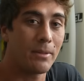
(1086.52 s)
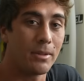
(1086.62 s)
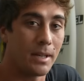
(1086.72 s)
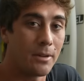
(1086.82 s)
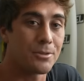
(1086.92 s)

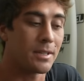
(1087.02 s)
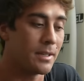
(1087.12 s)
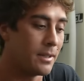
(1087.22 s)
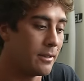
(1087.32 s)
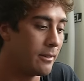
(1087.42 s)
what the ocean
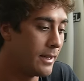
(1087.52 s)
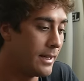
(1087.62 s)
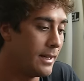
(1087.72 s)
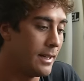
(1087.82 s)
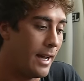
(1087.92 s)
can do
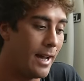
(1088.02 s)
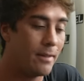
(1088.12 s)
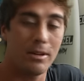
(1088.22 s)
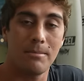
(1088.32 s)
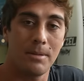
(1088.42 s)

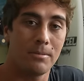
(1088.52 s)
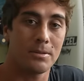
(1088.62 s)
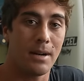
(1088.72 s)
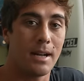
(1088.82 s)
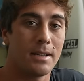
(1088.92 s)
and what
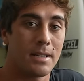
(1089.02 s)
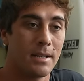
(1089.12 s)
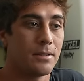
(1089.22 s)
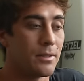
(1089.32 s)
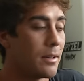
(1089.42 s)
people's bodies
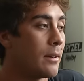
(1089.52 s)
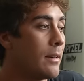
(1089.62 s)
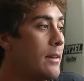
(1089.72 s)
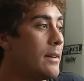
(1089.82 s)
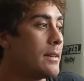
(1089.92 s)
can endure.
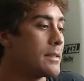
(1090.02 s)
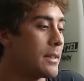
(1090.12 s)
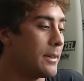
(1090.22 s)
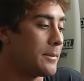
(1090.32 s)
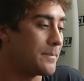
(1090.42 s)

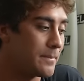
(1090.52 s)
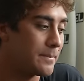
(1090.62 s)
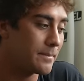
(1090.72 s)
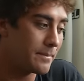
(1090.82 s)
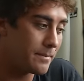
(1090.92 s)
So
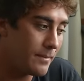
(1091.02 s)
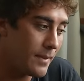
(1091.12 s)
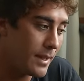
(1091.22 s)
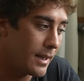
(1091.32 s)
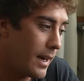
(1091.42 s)

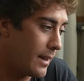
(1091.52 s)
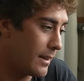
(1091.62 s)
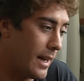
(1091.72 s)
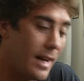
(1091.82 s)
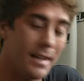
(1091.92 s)
yeah,
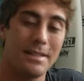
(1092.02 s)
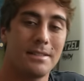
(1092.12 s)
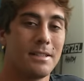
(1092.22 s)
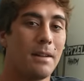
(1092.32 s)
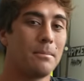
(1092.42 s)
that
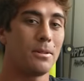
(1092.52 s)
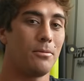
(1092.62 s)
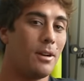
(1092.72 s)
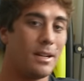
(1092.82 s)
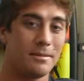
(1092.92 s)
is number
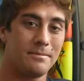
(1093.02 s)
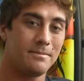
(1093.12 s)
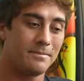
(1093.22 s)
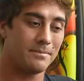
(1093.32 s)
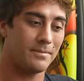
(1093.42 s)
one
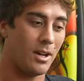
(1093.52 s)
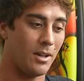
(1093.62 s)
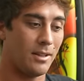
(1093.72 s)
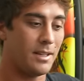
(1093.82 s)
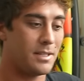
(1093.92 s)

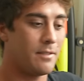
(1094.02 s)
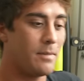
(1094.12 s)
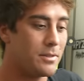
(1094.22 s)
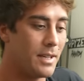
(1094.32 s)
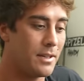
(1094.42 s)
on the list of
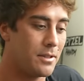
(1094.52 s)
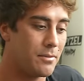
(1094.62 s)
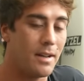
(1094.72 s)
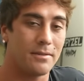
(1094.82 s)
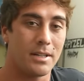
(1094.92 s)
most dangerous
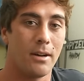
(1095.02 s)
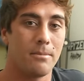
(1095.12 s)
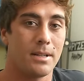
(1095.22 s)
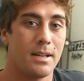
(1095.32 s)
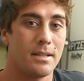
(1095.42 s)
waves. I
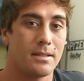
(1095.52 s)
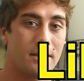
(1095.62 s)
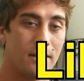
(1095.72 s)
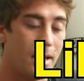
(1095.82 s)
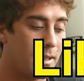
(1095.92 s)
hope you
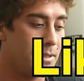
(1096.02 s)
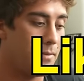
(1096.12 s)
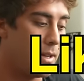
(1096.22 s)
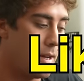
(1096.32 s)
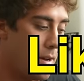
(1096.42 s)
guys like this
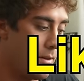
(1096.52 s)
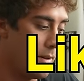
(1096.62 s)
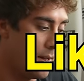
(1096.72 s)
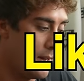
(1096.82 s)
video,